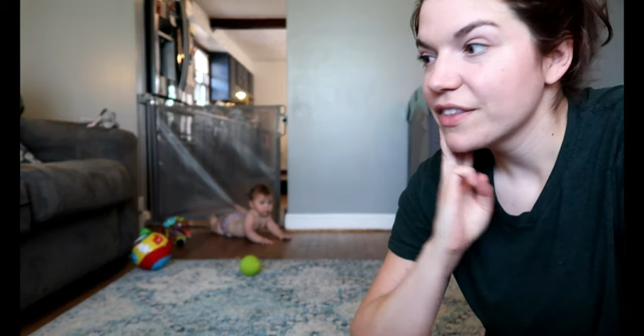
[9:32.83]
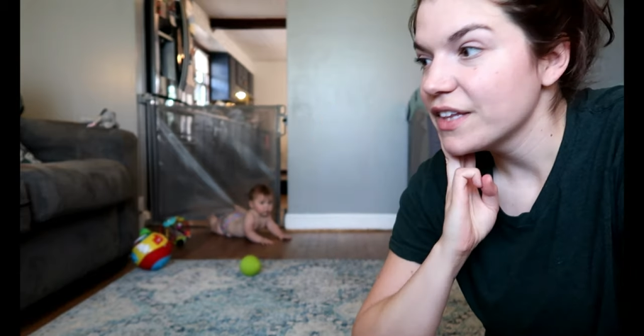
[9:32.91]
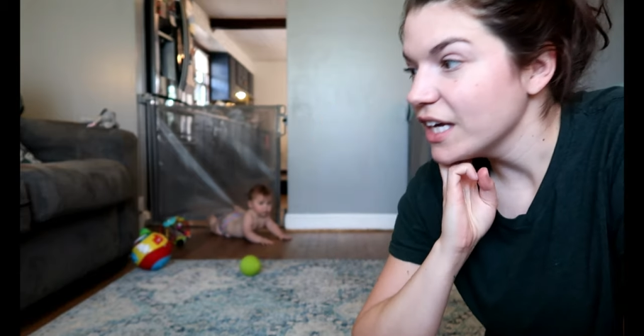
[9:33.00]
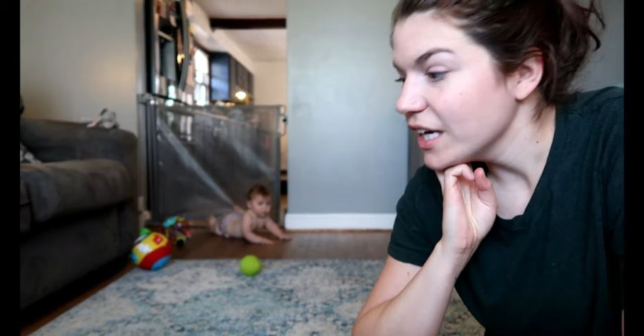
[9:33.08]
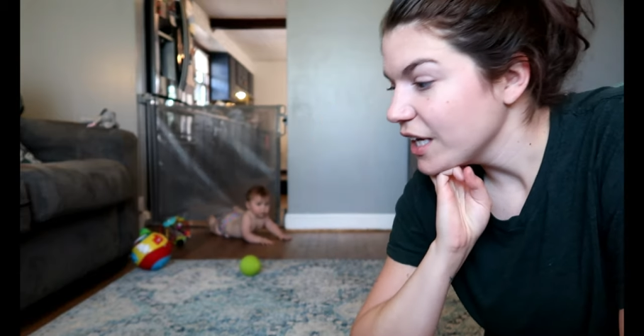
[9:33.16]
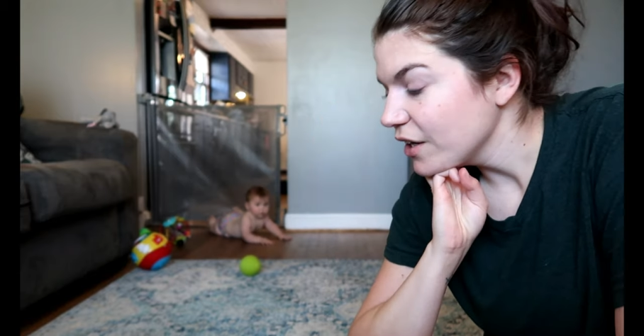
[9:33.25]

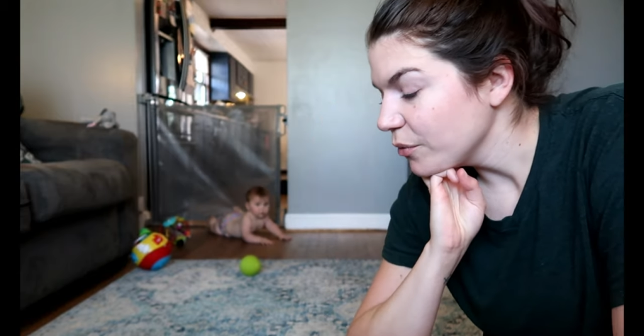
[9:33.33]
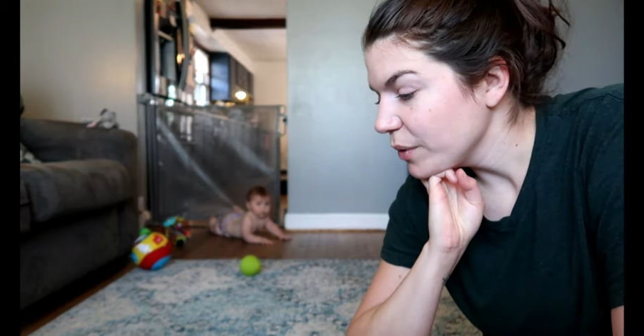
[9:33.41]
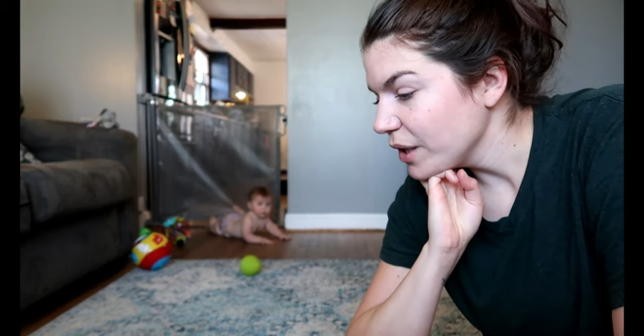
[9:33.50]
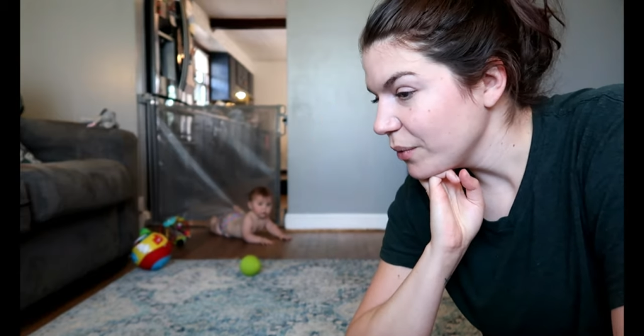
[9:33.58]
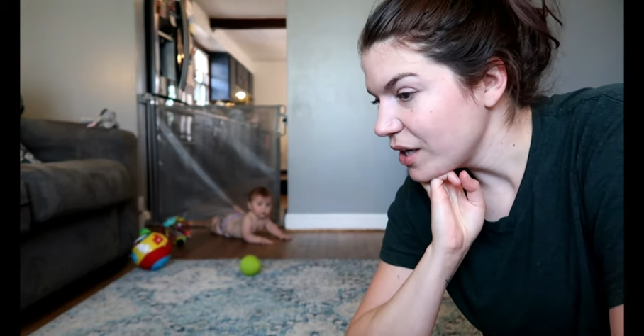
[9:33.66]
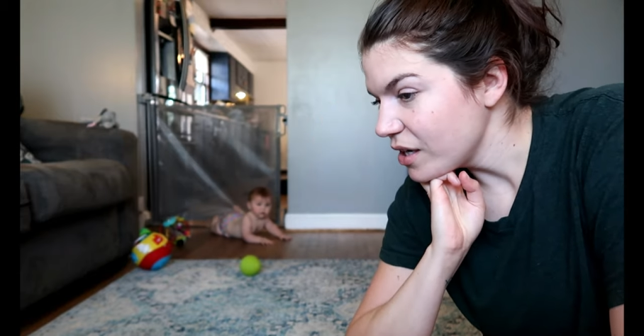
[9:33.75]
then
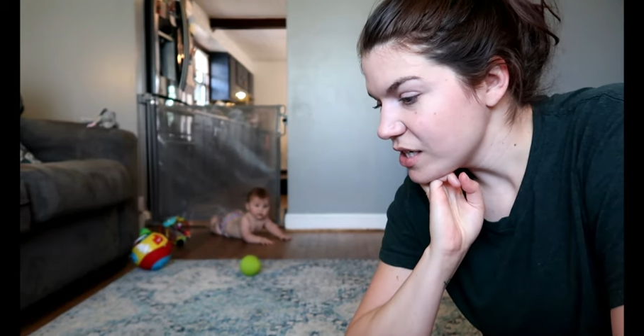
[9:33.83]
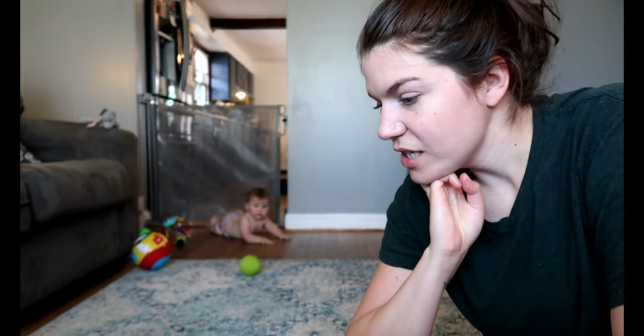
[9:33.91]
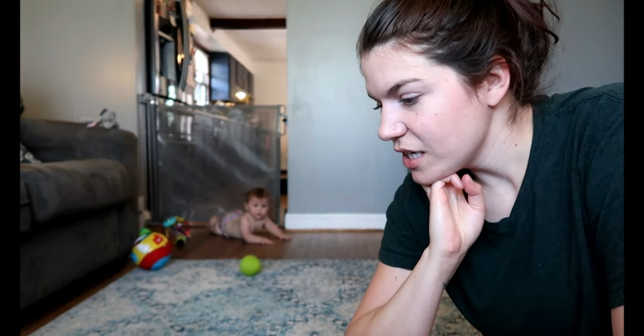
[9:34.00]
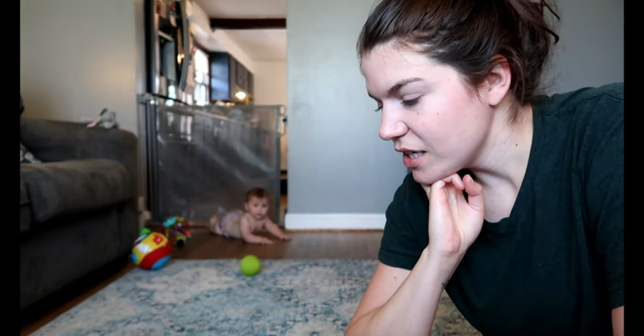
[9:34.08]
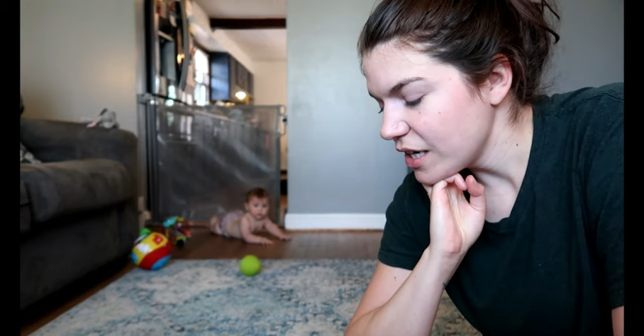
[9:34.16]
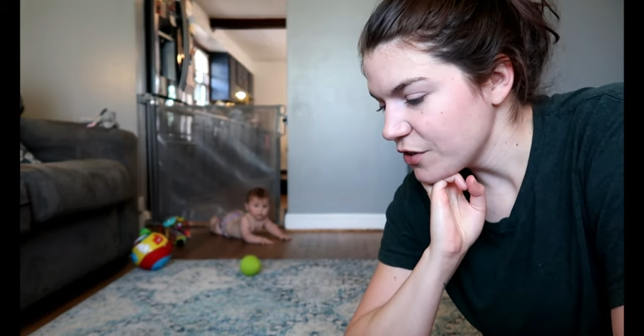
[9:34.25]
we went out to
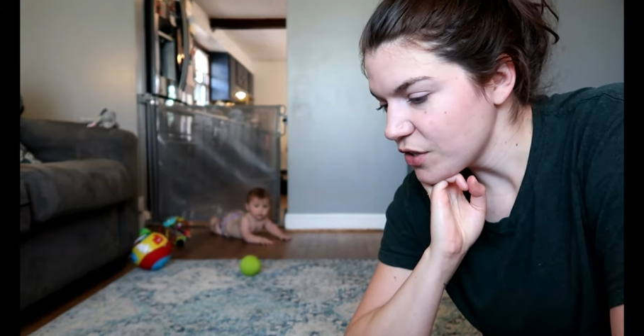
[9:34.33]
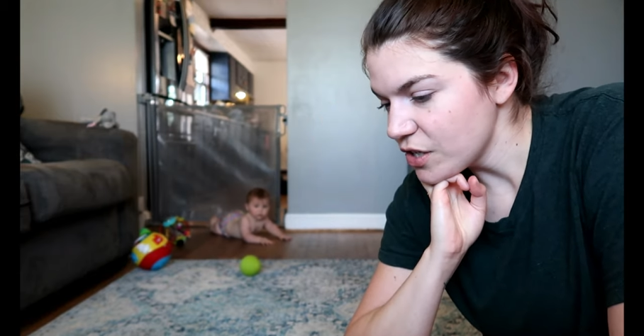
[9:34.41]
eat at a nice